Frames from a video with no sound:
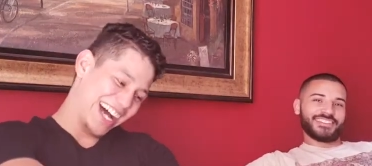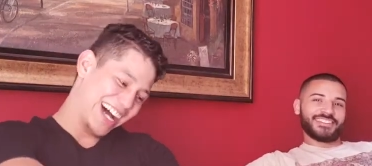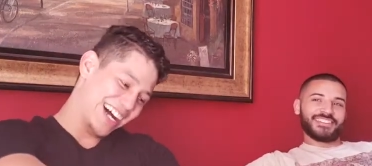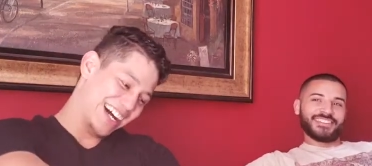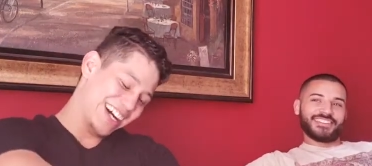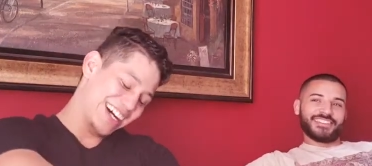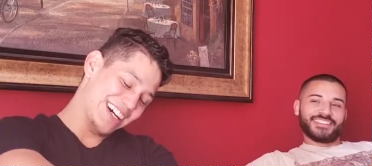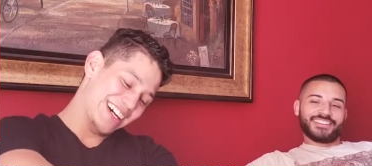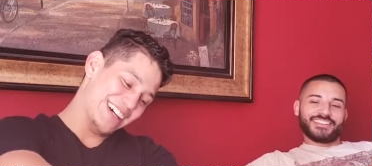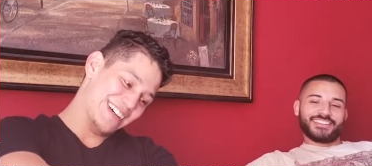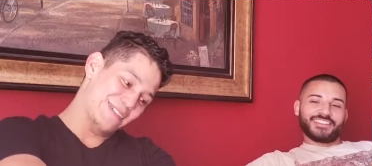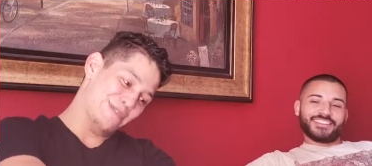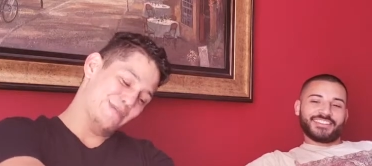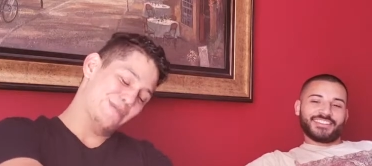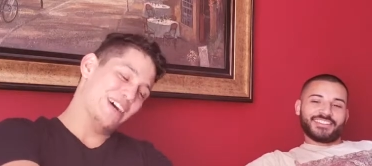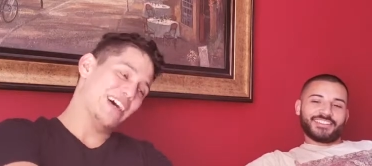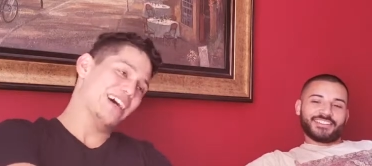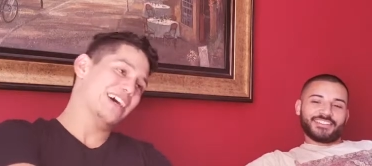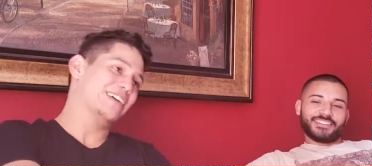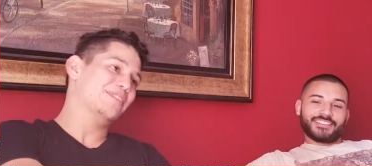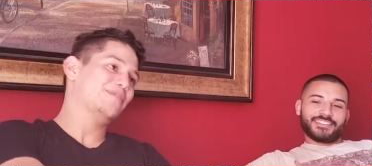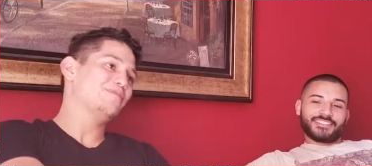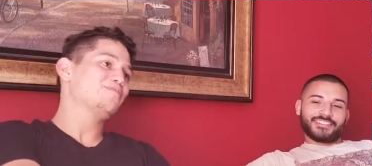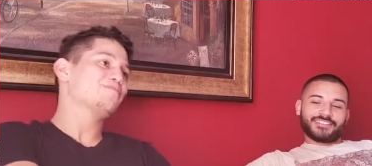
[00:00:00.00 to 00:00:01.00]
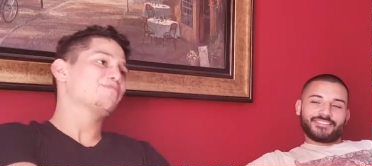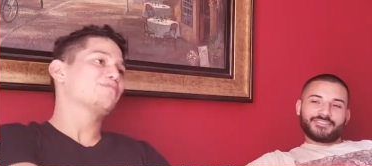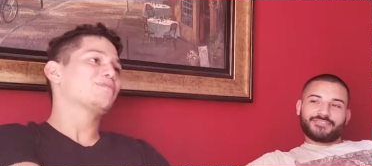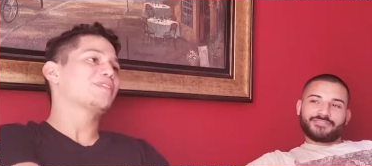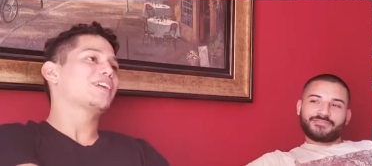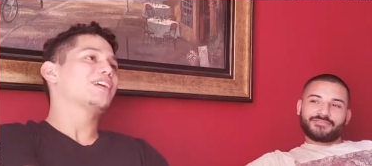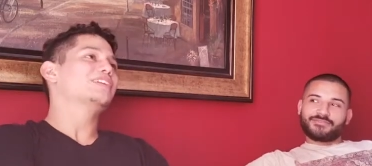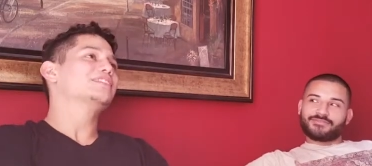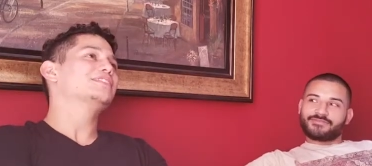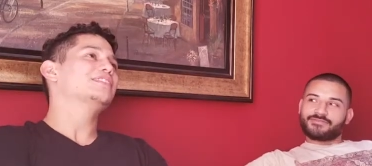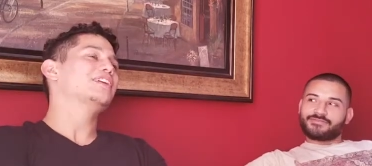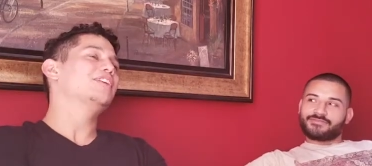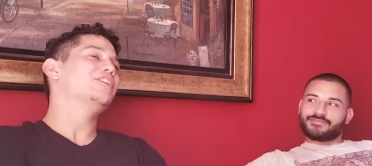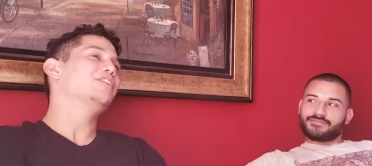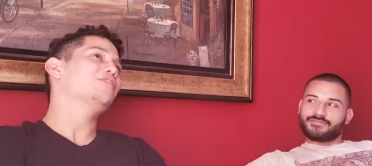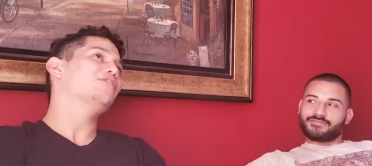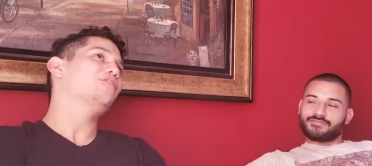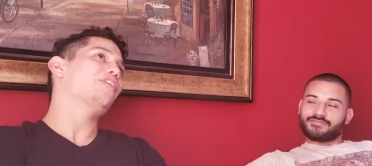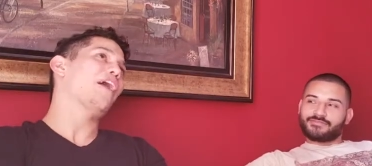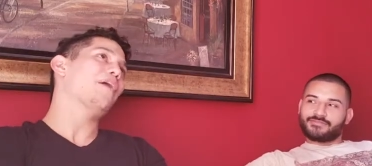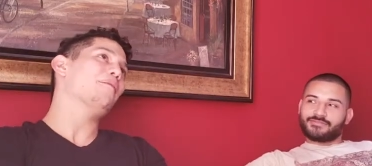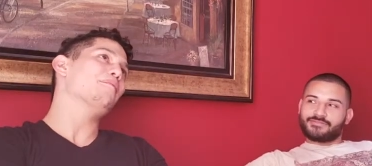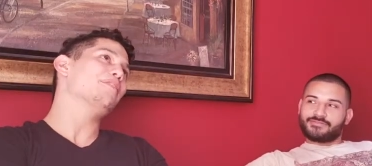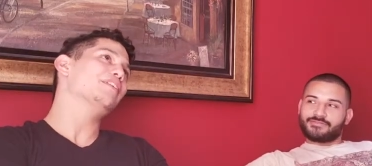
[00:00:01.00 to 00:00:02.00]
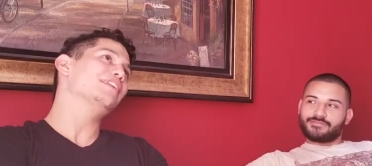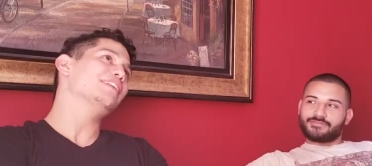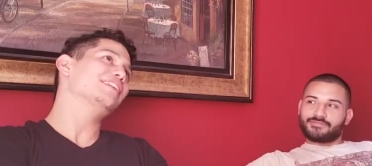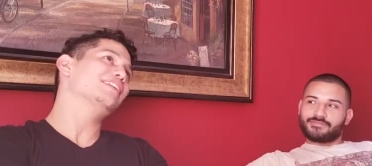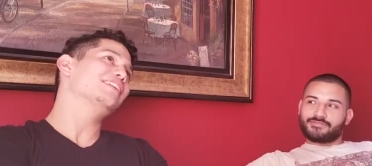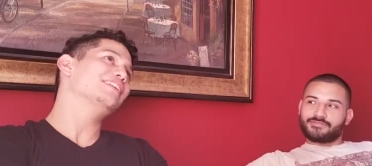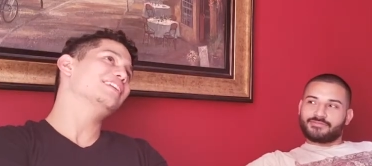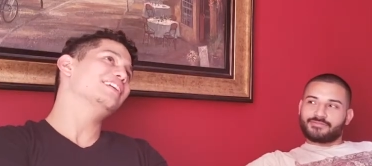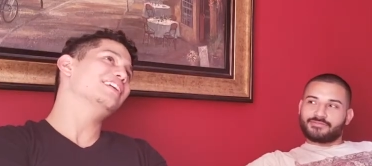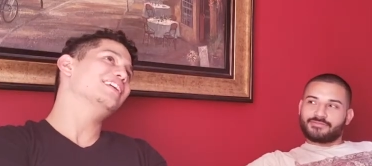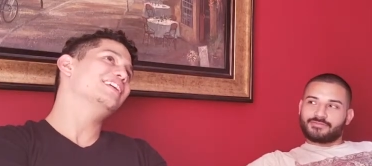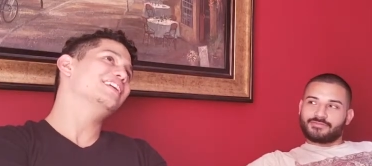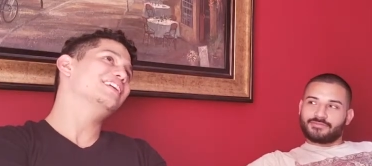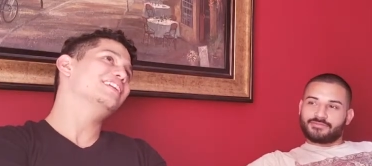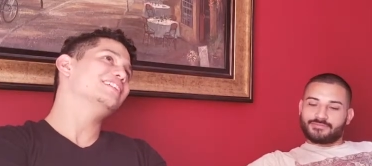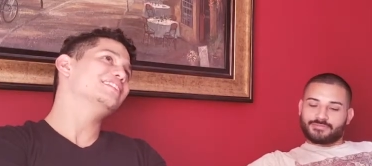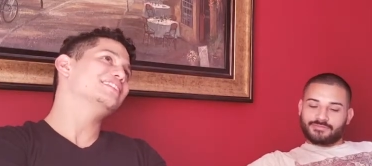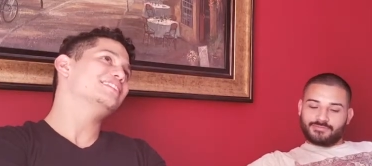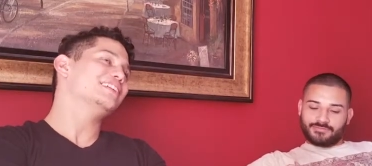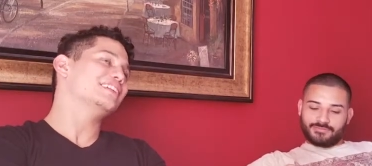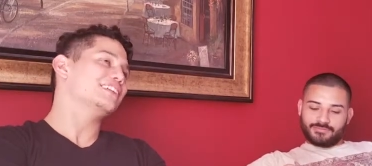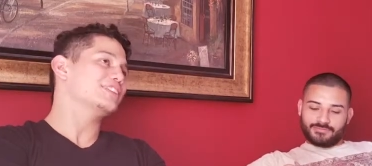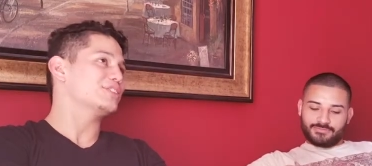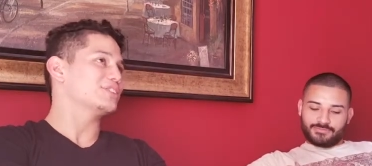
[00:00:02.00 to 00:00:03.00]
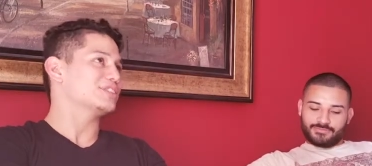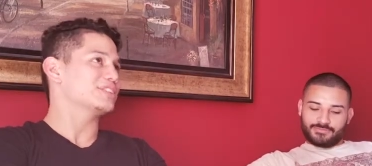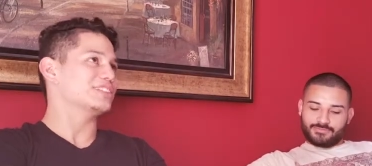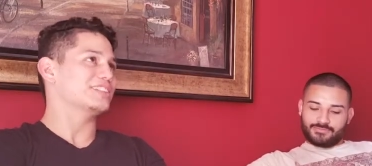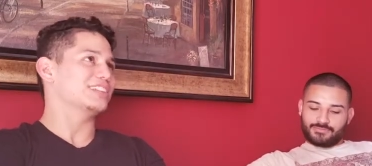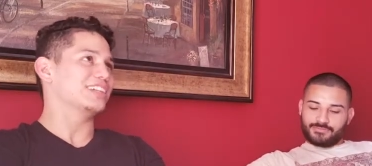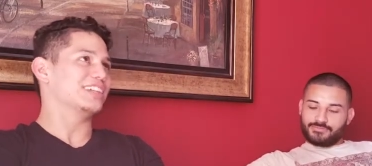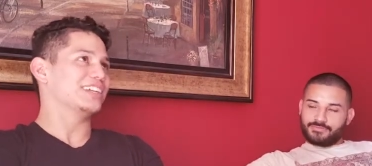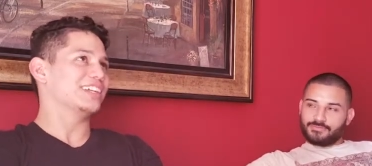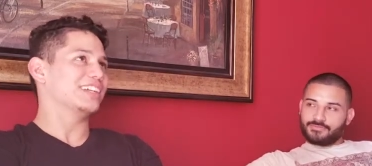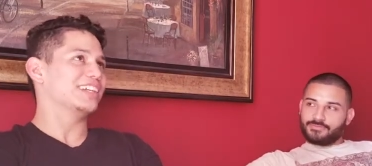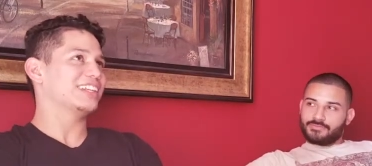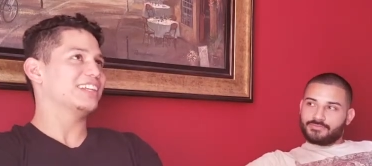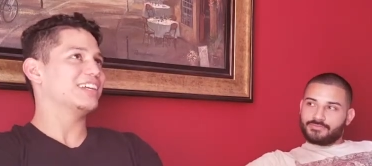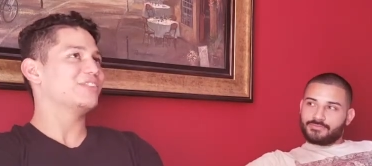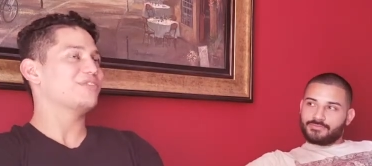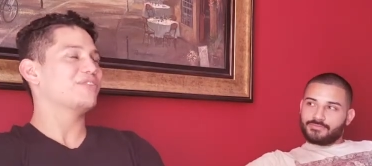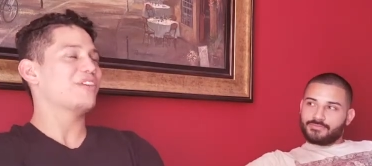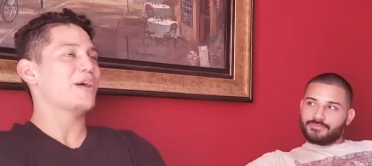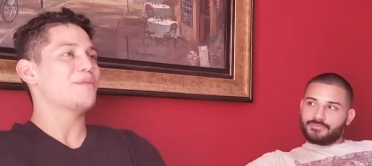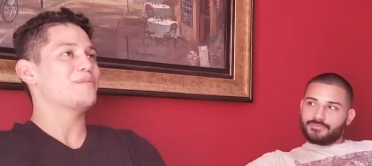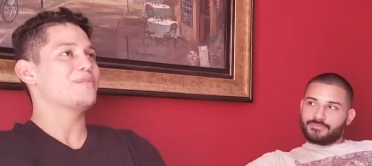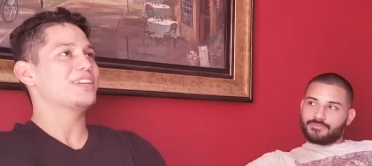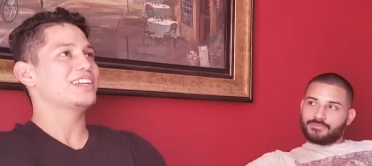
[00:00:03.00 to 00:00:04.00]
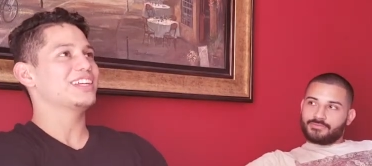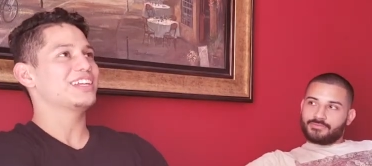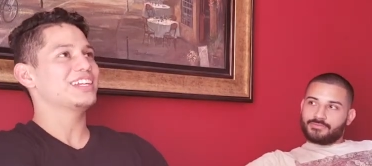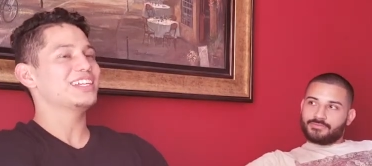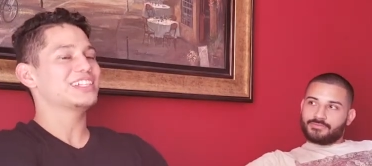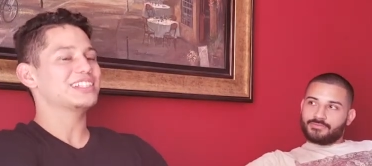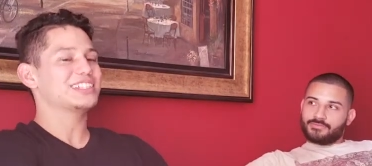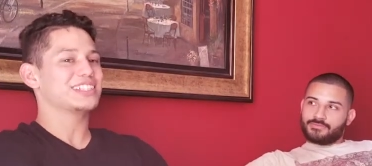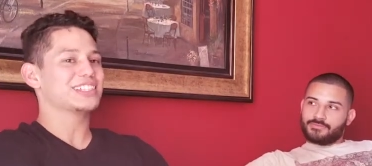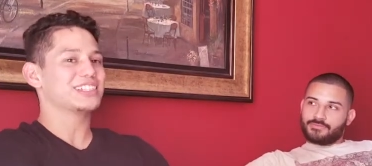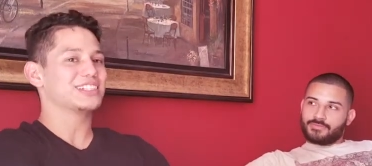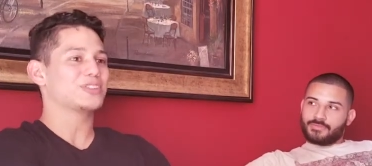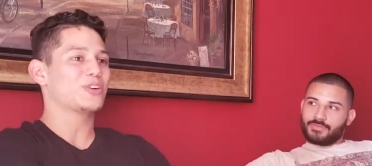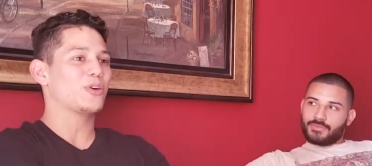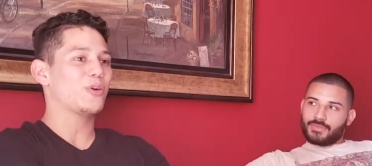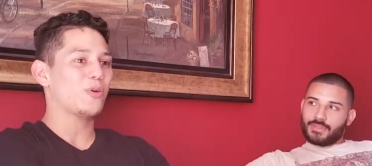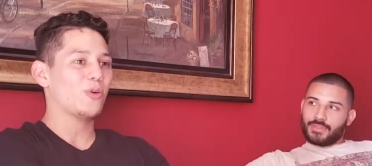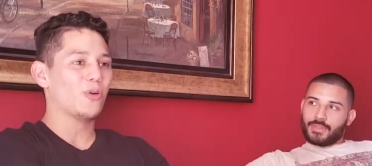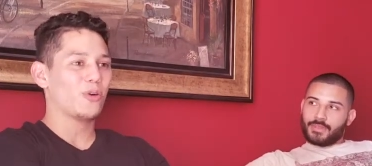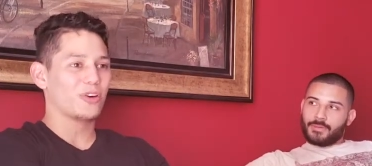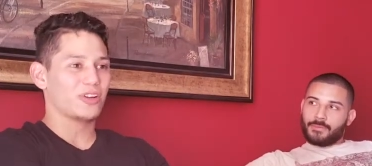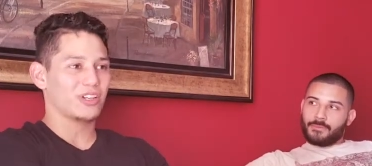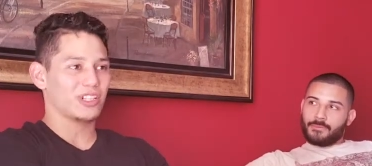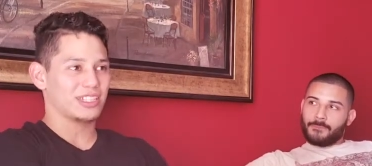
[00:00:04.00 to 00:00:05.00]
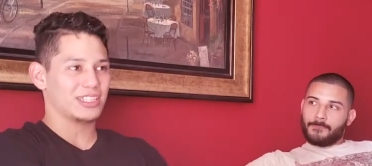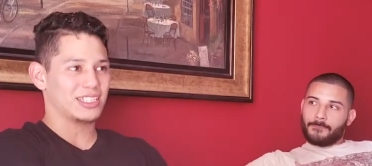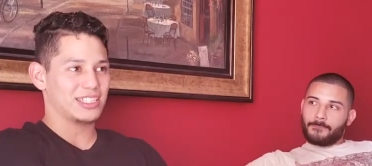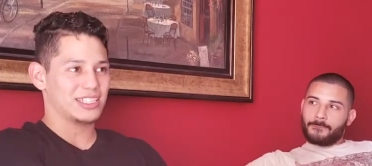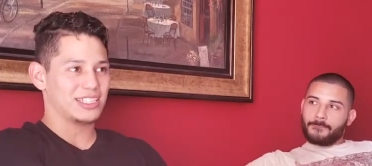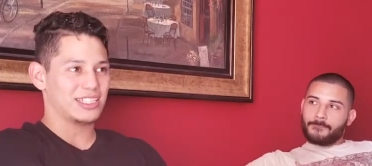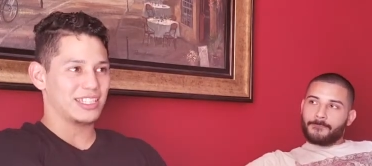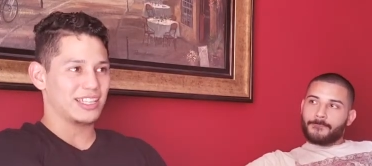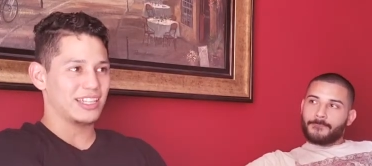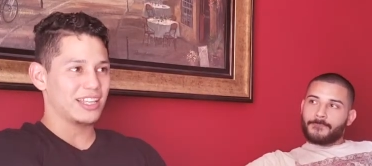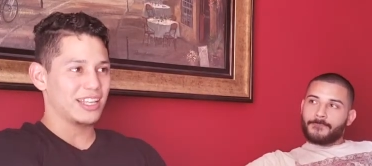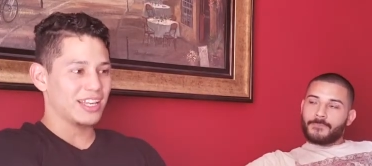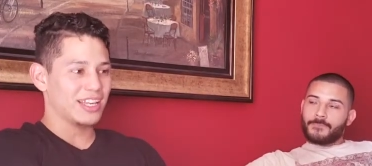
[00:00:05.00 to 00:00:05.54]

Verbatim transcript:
Speaker 1: Oh, man. So family is interesting. I think family is, is cool because it's